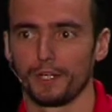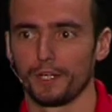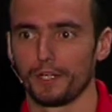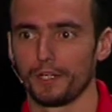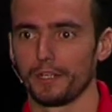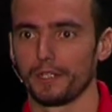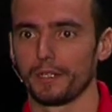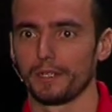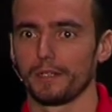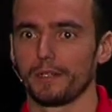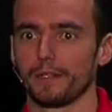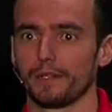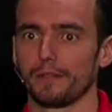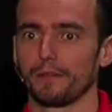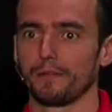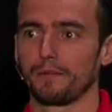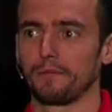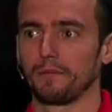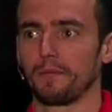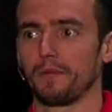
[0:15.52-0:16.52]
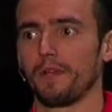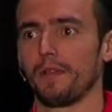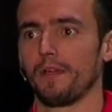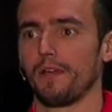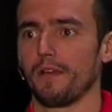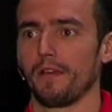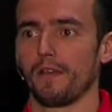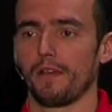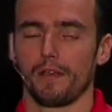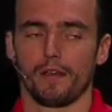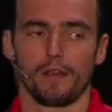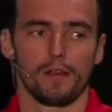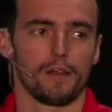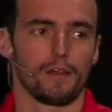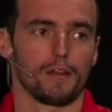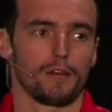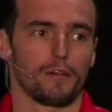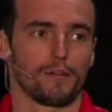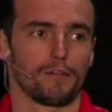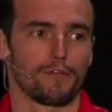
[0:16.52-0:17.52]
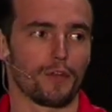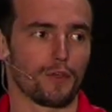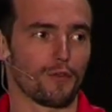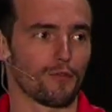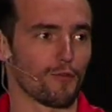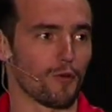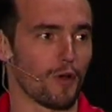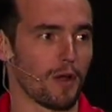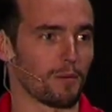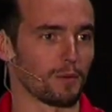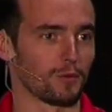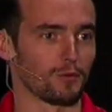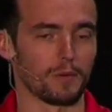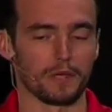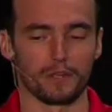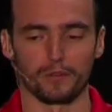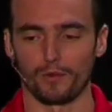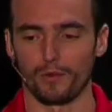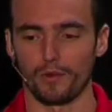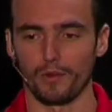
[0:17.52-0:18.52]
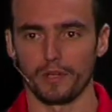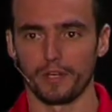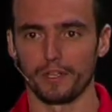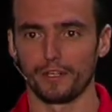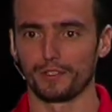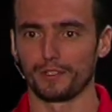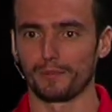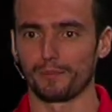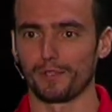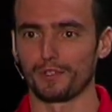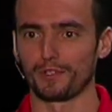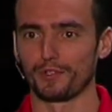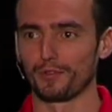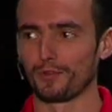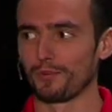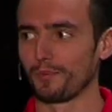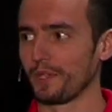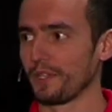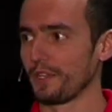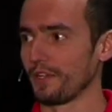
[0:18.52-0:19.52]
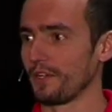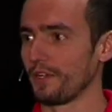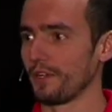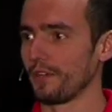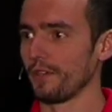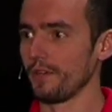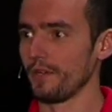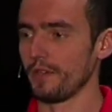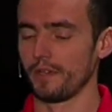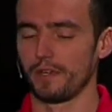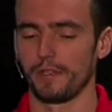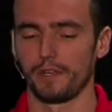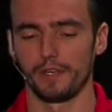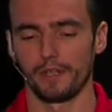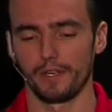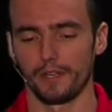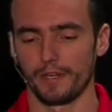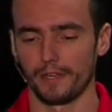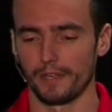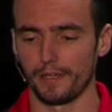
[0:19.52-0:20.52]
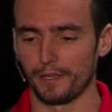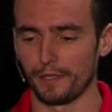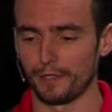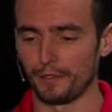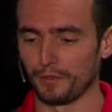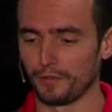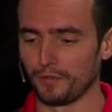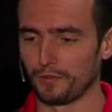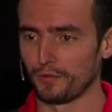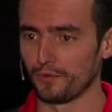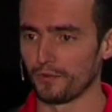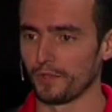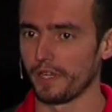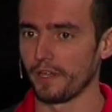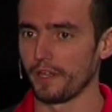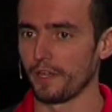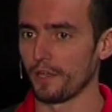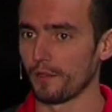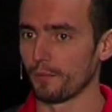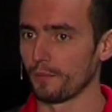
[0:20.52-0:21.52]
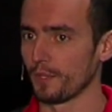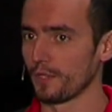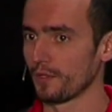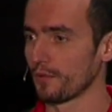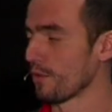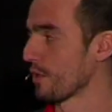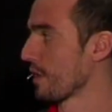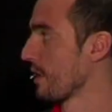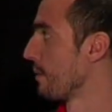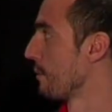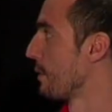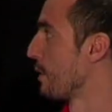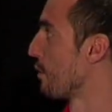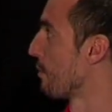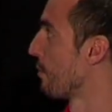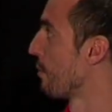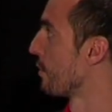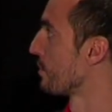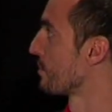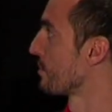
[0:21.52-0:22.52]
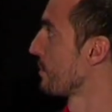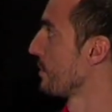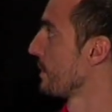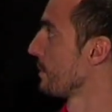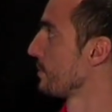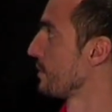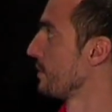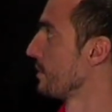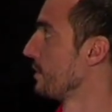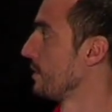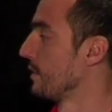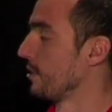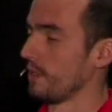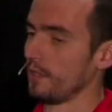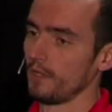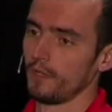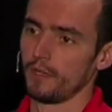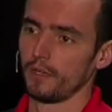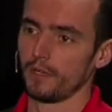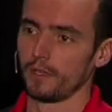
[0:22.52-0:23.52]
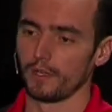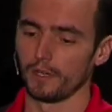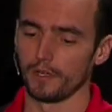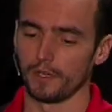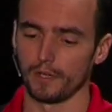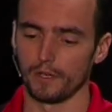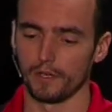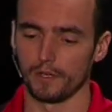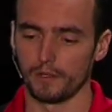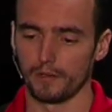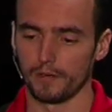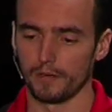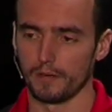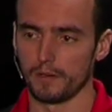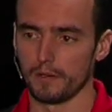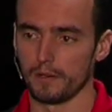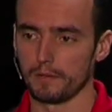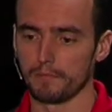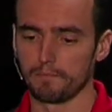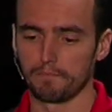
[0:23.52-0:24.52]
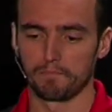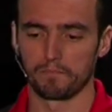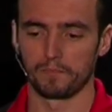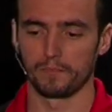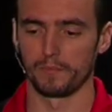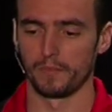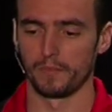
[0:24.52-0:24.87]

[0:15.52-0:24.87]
Uh, thank you for coming to my talk. It's a pleasure to be here. And today I'll be talking about PostScript uh,